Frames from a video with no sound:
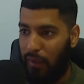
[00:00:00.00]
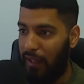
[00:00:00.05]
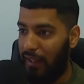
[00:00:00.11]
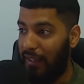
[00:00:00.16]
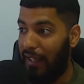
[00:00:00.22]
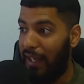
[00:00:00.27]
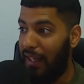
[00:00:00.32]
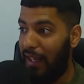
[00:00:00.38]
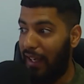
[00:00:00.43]

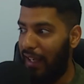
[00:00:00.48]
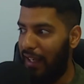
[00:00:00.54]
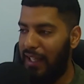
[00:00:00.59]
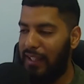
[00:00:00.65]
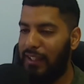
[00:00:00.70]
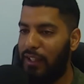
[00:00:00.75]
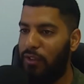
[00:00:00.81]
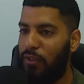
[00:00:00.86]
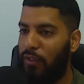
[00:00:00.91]
Like,
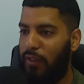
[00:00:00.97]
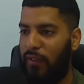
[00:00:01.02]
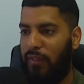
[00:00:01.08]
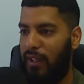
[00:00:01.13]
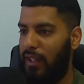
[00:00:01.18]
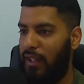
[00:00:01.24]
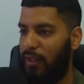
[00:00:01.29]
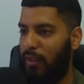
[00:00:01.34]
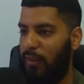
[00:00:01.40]
let's say you're 50
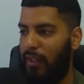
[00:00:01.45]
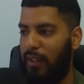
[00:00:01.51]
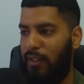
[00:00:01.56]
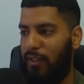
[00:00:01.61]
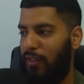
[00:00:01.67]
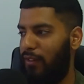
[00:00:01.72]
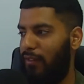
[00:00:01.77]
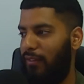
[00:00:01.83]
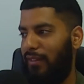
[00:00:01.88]
years old and
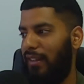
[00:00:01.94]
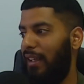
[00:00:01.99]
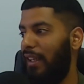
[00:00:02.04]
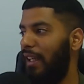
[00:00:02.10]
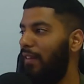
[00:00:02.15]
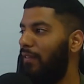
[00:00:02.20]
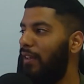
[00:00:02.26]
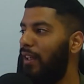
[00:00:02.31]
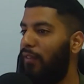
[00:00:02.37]
you,
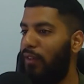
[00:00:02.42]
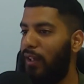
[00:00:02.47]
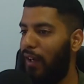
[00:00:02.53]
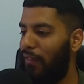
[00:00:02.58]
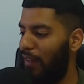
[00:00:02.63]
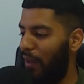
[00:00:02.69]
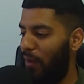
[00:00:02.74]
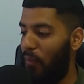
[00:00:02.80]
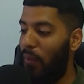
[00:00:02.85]
even if you
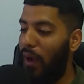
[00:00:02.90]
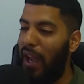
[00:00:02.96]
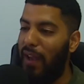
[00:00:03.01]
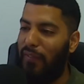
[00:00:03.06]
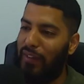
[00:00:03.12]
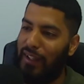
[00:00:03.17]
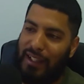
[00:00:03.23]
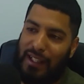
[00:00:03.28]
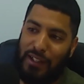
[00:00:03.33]
have like
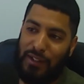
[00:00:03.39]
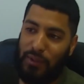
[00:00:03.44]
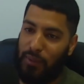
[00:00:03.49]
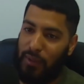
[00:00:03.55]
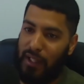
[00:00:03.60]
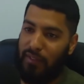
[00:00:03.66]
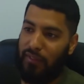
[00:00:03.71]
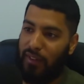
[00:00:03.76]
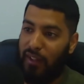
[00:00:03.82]
wife and kids or
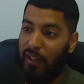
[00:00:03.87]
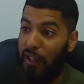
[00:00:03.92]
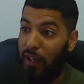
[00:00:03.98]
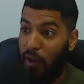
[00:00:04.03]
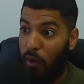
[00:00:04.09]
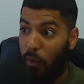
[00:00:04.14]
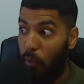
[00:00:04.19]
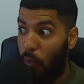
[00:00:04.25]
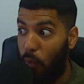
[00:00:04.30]
whatever,
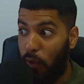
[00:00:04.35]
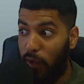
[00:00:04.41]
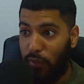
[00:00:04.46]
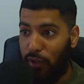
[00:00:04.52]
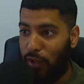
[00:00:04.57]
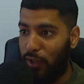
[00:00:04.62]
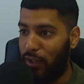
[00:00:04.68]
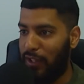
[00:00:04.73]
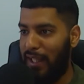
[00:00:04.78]
all of
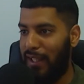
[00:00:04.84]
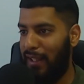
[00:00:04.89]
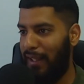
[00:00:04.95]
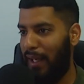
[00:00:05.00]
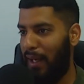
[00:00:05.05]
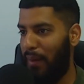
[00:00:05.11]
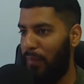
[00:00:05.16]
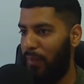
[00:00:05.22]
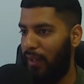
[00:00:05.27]
you could just take a
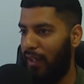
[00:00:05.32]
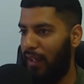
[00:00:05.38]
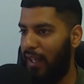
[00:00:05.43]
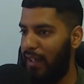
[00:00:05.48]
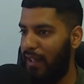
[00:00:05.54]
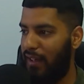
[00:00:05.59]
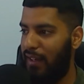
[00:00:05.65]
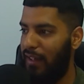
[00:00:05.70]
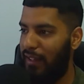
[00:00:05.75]
gap year.
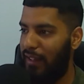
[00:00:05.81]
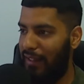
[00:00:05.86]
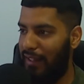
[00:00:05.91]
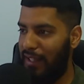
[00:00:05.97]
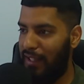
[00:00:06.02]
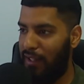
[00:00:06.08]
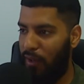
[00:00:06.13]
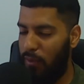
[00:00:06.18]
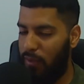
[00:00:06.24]
Like
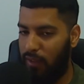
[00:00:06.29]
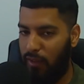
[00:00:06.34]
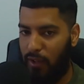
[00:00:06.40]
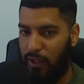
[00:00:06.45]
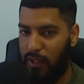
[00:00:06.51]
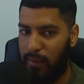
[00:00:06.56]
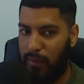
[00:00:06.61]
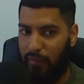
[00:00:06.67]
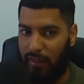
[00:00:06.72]
this whole
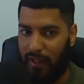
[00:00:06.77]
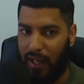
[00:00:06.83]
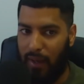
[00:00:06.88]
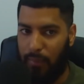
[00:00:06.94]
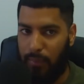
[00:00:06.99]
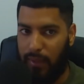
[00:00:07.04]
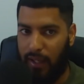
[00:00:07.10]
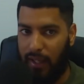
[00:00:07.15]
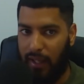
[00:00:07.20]
concept of
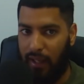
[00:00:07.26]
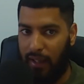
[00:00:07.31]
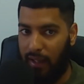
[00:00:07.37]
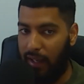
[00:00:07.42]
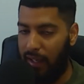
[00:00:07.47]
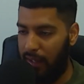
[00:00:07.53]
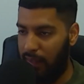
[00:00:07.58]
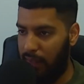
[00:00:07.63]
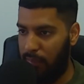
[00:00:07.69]
gap year, and
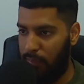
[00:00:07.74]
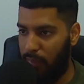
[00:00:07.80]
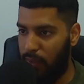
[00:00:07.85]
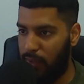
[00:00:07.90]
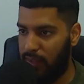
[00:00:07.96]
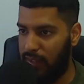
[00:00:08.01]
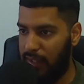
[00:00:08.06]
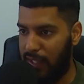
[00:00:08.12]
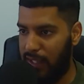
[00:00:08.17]
it
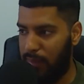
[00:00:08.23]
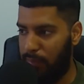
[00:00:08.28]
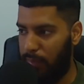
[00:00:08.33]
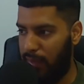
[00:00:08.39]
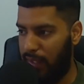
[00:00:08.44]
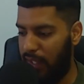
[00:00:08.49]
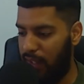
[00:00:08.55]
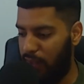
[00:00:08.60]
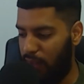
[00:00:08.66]
mostly is
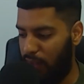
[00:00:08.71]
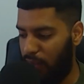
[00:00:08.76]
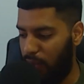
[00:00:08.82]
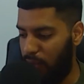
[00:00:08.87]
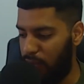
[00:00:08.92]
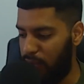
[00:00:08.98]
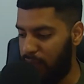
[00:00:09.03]
pertaining to those